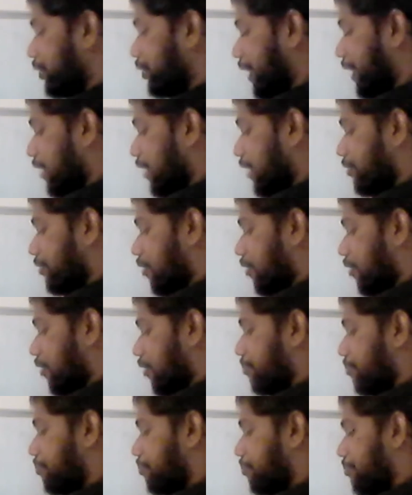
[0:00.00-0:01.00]
change
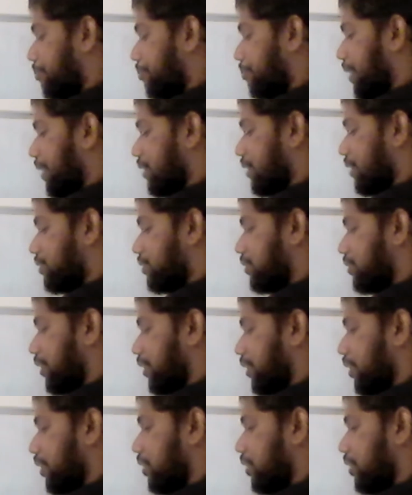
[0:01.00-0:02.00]
from
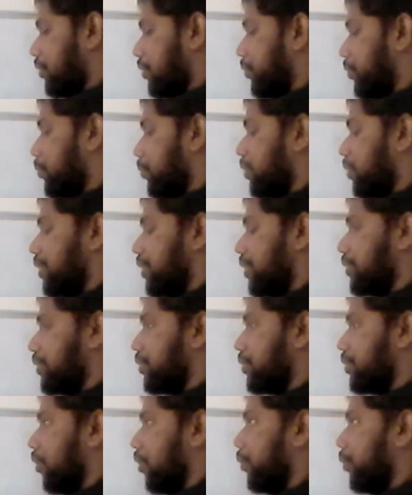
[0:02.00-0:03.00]
benzene
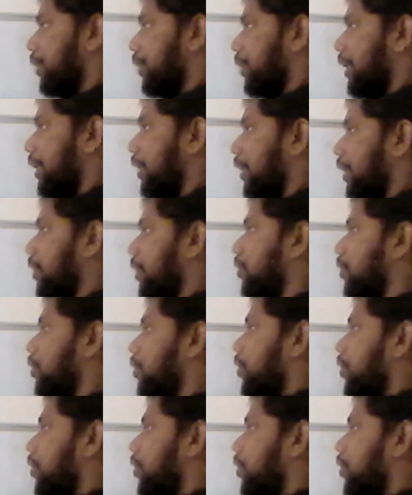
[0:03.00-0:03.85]
towards toluene,